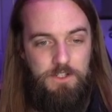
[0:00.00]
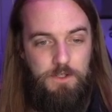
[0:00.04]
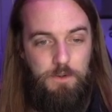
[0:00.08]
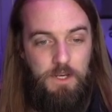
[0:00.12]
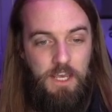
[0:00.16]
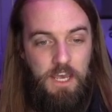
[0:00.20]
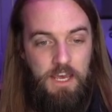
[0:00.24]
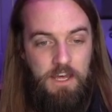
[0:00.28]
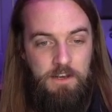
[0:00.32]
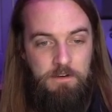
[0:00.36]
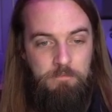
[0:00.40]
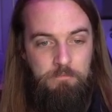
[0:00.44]
So
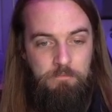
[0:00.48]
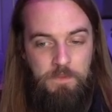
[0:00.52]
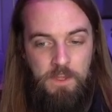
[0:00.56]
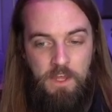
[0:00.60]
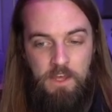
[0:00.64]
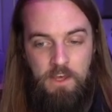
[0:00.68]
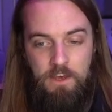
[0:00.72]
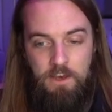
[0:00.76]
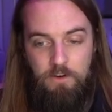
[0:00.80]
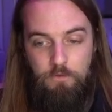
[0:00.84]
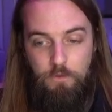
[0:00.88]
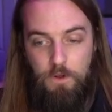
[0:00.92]
again,
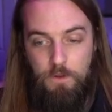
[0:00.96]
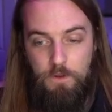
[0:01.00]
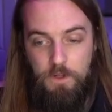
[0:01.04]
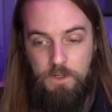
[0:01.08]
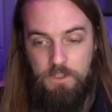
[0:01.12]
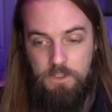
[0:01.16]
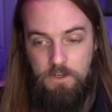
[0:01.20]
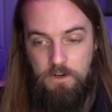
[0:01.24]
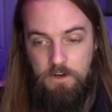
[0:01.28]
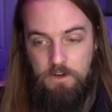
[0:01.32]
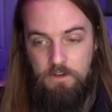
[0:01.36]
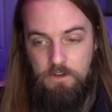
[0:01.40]
if we
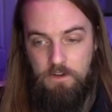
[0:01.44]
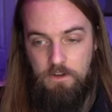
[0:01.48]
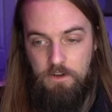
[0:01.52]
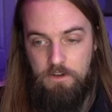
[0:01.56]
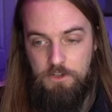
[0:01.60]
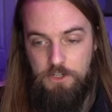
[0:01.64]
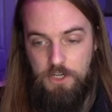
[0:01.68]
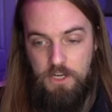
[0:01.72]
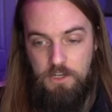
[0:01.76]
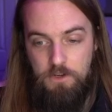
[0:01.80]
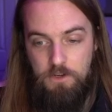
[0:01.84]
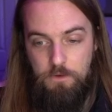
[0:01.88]
clicked on
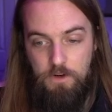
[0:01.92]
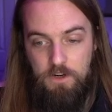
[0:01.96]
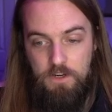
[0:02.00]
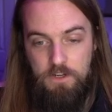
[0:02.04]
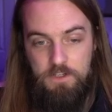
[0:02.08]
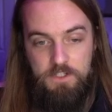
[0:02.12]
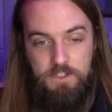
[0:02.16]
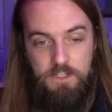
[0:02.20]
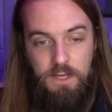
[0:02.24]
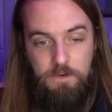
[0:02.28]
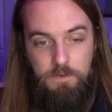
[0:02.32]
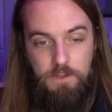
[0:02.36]

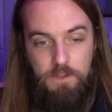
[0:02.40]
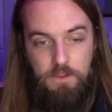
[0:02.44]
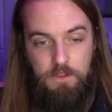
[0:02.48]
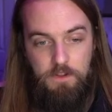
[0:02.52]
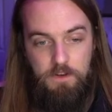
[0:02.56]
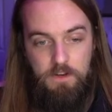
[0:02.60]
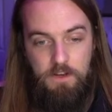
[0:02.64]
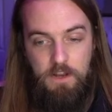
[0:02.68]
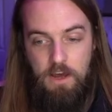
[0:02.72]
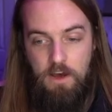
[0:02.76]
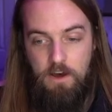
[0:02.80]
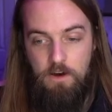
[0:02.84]
January
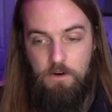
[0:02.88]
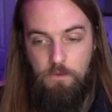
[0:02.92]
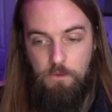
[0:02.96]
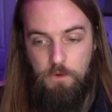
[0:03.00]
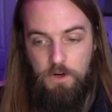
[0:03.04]
7th now,